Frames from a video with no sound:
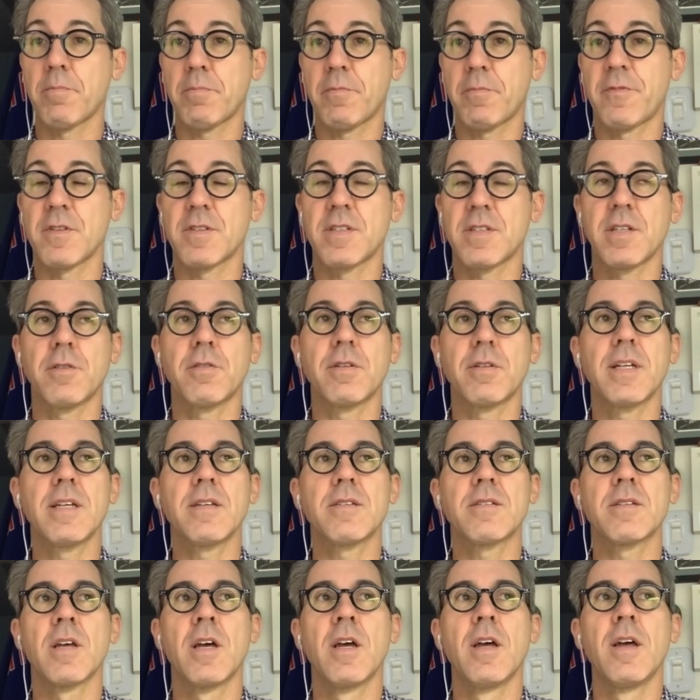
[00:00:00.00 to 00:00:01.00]
camp
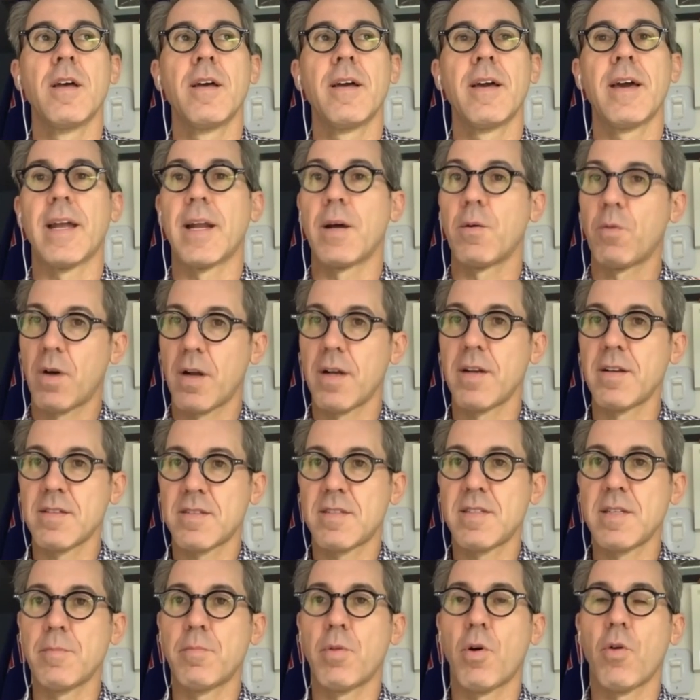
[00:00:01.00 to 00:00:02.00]
facilities. And I
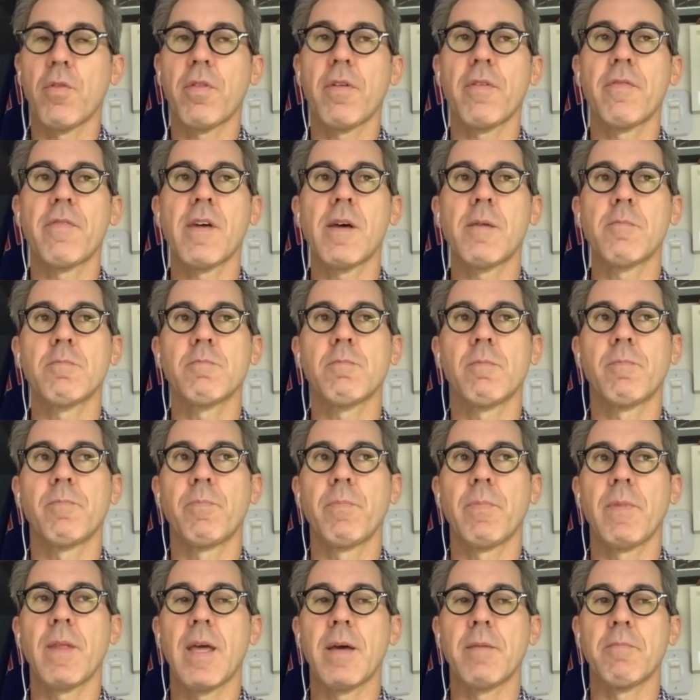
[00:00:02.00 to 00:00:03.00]
wanted to see both of
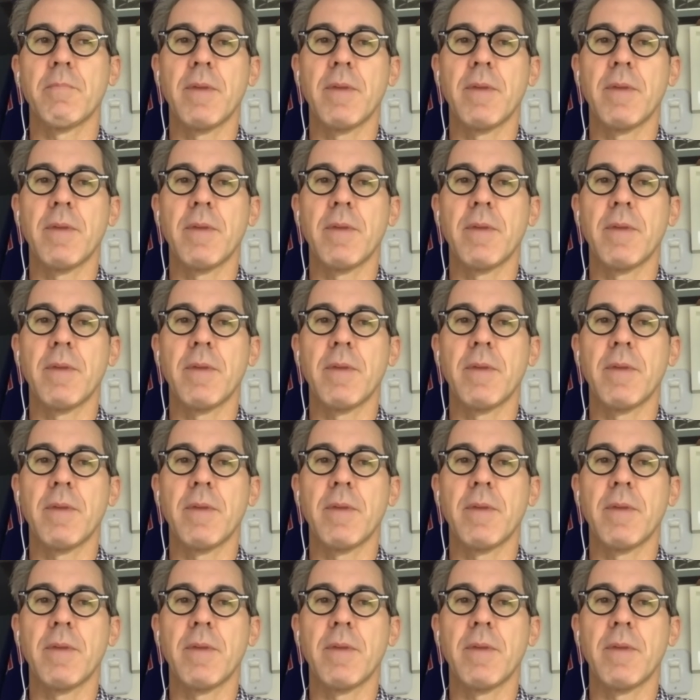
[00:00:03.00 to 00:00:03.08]
them.